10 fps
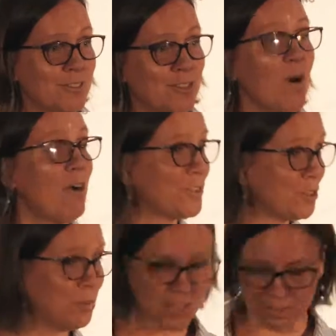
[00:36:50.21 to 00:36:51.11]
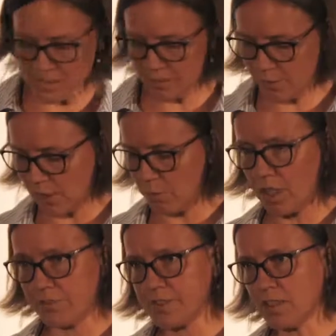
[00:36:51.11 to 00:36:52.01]
So after
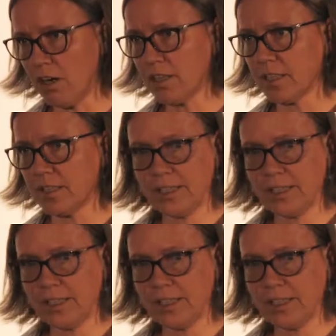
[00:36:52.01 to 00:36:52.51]
2021 have started,